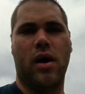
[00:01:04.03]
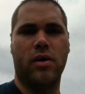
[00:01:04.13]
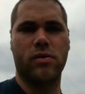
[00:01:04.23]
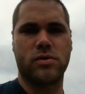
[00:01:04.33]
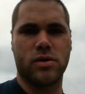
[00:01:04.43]
I
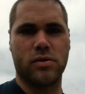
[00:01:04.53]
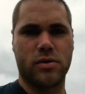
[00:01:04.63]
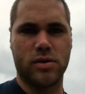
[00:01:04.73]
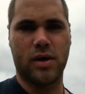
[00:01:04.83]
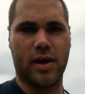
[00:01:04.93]
also
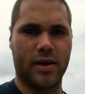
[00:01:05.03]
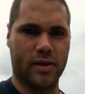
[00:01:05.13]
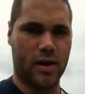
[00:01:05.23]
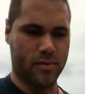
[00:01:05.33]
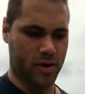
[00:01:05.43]
decided
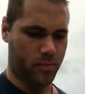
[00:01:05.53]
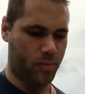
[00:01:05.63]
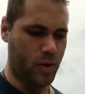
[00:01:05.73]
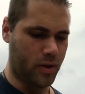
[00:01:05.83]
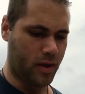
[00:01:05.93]
I'm gonna
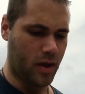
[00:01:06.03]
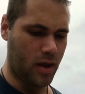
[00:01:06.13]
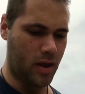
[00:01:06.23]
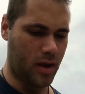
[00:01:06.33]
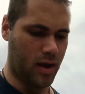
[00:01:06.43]
put
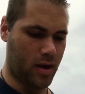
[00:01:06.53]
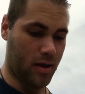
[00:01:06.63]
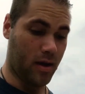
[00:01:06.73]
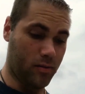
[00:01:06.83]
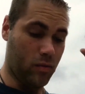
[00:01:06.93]

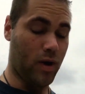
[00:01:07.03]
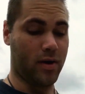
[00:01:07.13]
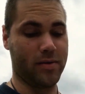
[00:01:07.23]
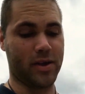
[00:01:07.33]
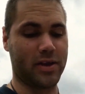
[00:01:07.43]

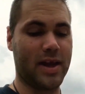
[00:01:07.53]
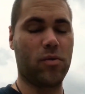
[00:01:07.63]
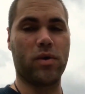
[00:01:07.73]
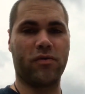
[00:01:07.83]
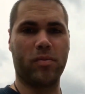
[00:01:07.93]
I'm gonna take
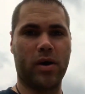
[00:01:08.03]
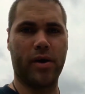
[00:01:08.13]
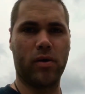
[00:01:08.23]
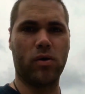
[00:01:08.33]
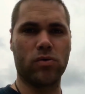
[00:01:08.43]
one of
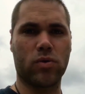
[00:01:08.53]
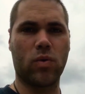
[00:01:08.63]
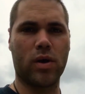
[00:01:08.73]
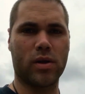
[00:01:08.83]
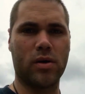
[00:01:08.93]
my old
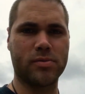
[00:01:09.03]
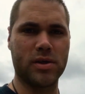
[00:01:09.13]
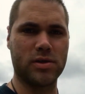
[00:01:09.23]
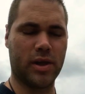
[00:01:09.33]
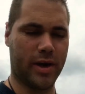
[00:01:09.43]

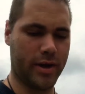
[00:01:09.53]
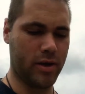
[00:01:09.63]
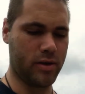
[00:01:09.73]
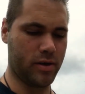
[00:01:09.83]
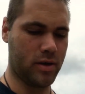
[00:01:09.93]
quadcopters that I
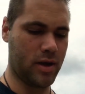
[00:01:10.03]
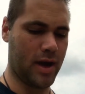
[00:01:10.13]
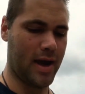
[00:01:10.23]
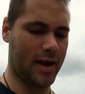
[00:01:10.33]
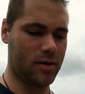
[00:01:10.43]

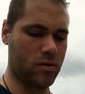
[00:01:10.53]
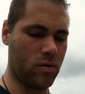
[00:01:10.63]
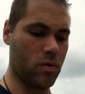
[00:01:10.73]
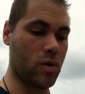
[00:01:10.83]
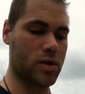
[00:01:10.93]
had,
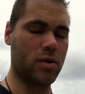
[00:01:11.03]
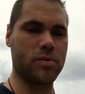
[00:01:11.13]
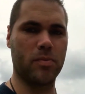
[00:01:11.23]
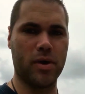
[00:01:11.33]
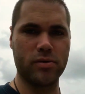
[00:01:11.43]
or
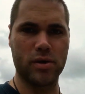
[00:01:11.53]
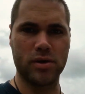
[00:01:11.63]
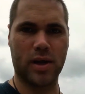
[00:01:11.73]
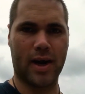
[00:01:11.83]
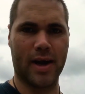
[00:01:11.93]
quadcopter
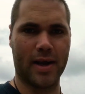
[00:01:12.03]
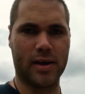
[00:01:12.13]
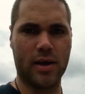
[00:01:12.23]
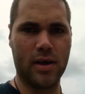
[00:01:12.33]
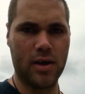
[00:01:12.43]
motors that I
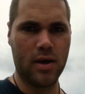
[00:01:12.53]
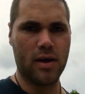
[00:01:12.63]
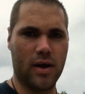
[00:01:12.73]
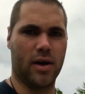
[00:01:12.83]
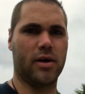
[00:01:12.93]
had,
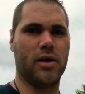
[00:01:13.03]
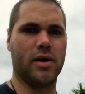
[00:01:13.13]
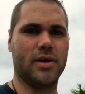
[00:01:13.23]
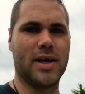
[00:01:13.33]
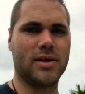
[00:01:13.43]
and I'm
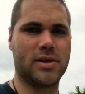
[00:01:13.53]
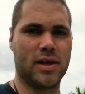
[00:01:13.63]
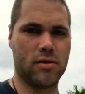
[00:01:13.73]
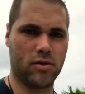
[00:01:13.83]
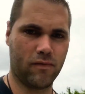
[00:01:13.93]
gonna attach
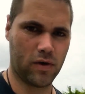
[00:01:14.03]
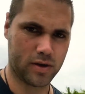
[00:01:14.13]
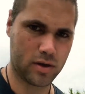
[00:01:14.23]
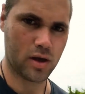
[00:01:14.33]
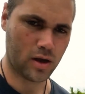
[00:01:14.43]
that to the
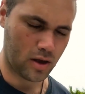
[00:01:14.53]
front.